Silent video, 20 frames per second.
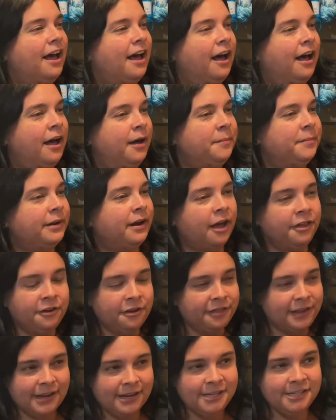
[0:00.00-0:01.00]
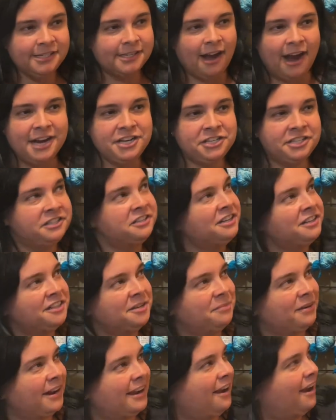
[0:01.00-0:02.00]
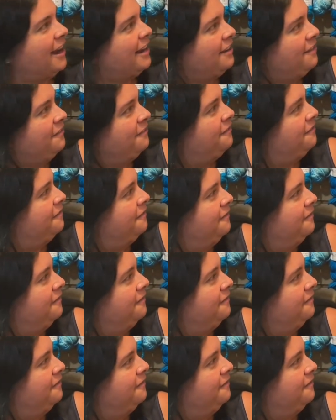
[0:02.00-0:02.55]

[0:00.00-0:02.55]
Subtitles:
But other things, I just look at them and I kind of